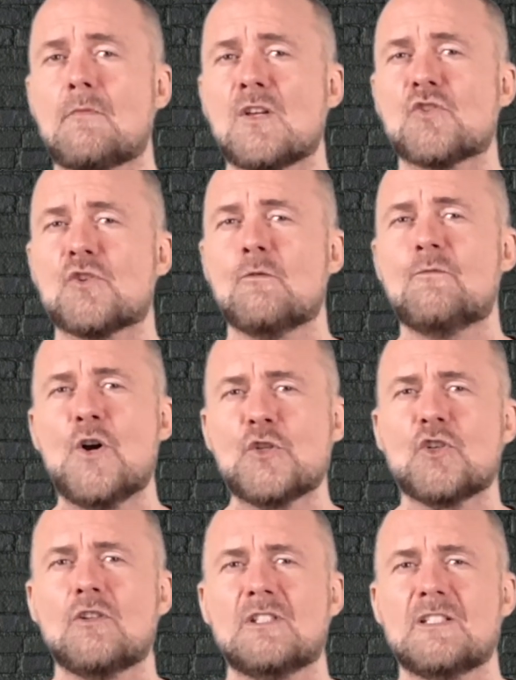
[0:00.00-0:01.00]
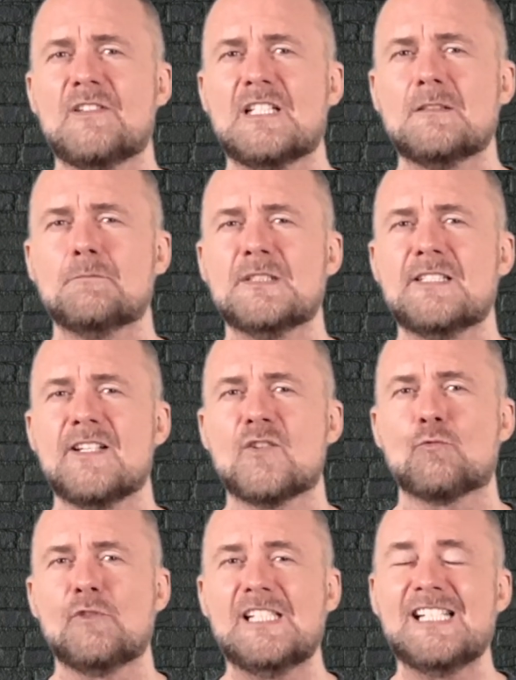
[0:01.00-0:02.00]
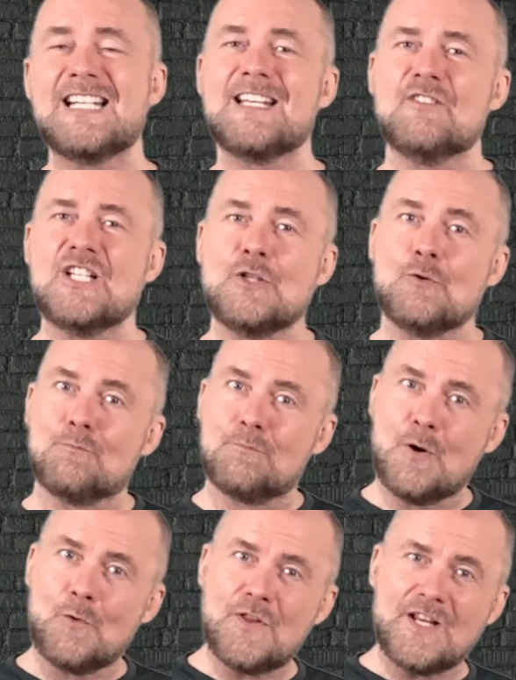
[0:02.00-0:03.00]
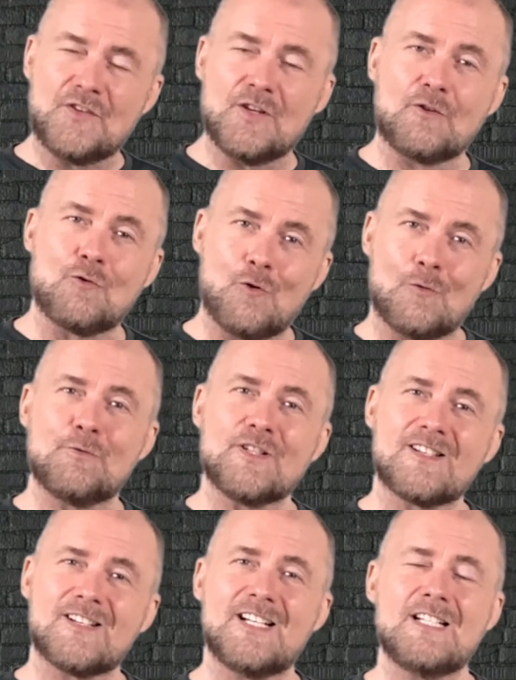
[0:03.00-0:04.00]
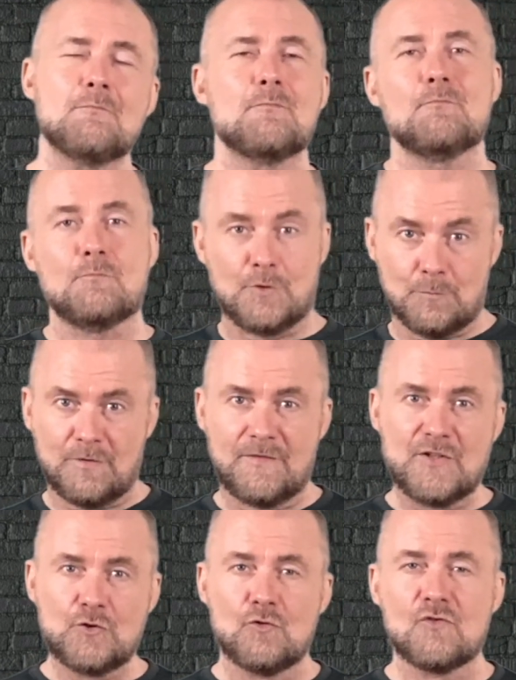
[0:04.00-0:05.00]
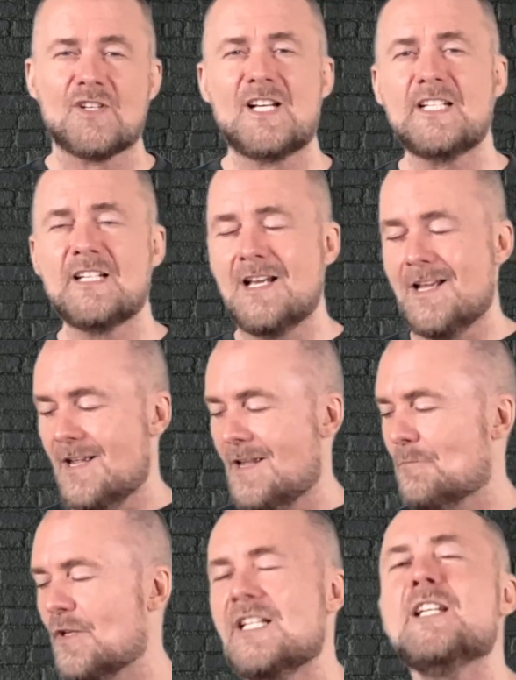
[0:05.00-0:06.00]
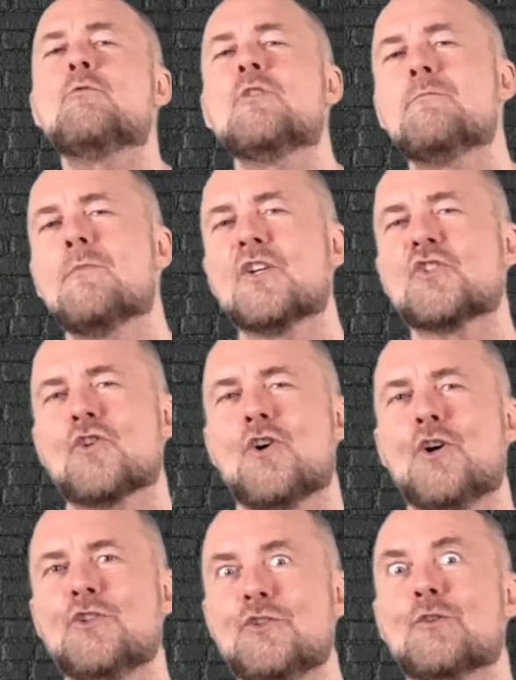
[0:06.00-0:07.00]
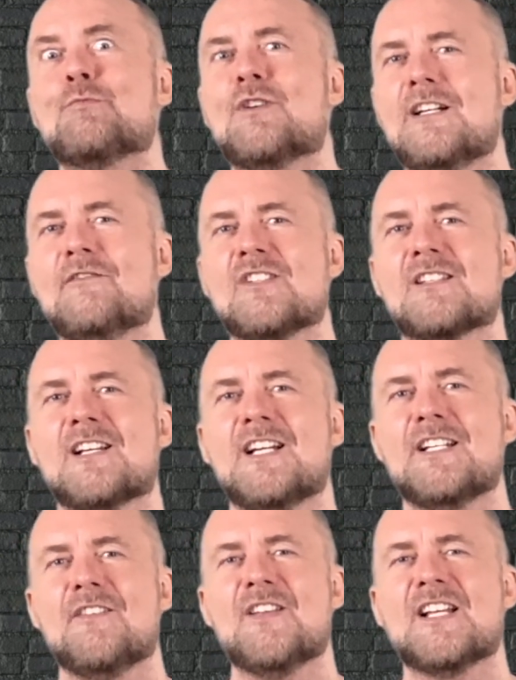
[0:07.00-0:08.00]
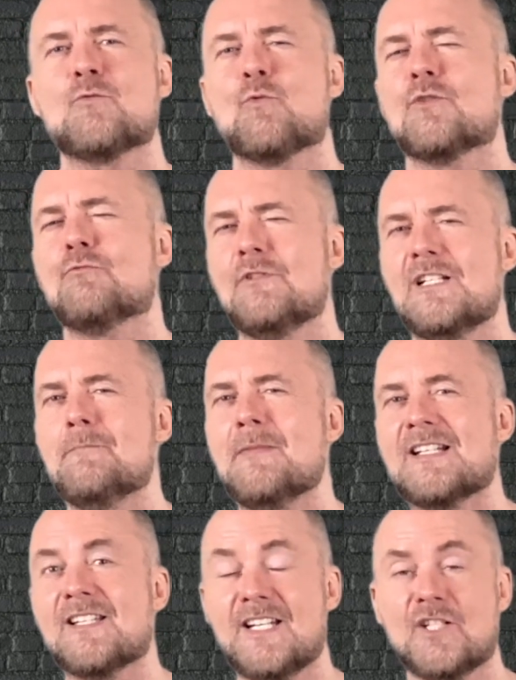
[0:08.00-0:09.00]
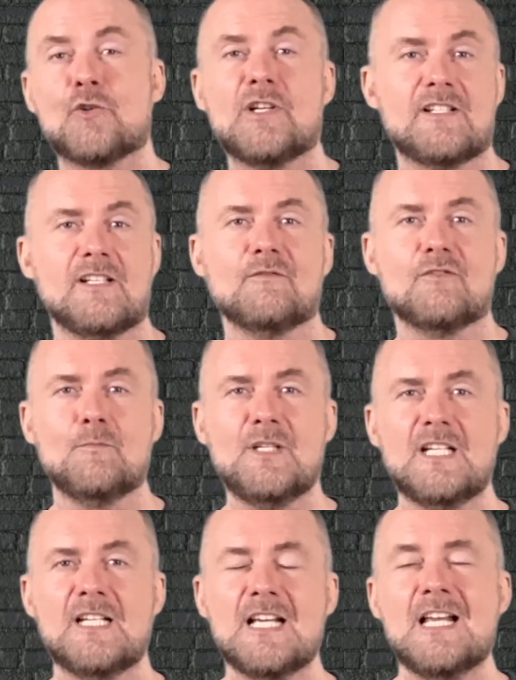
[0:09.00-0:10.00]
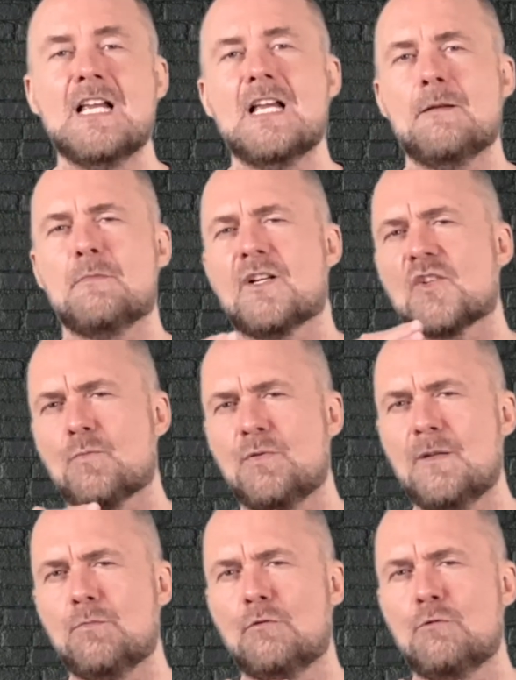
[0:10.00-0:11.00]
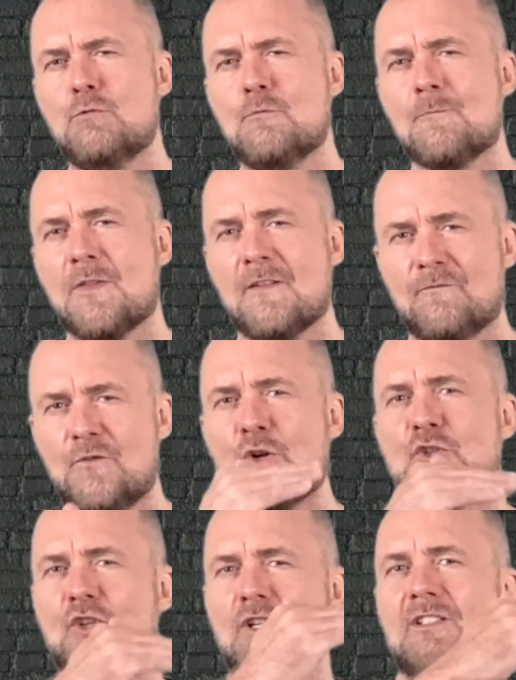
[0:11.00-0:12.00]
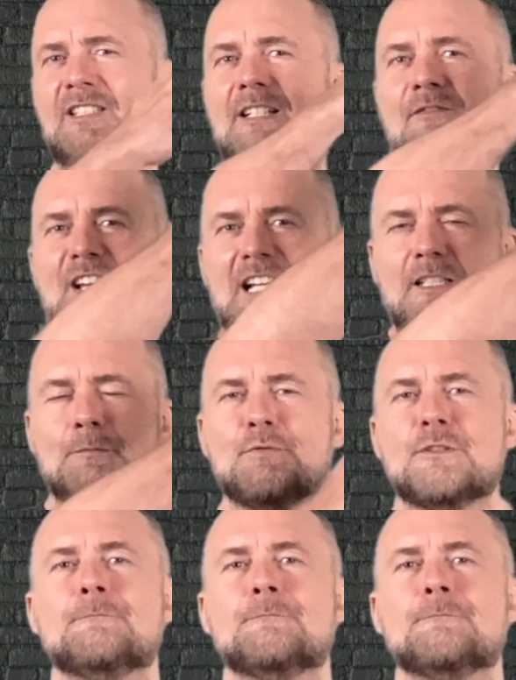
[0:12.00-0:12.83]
So vertical development is really giving you both at the corporate side, your professional side, but equally much on your private side. And that's what really makes it interesting for me. Because people who vertically develop,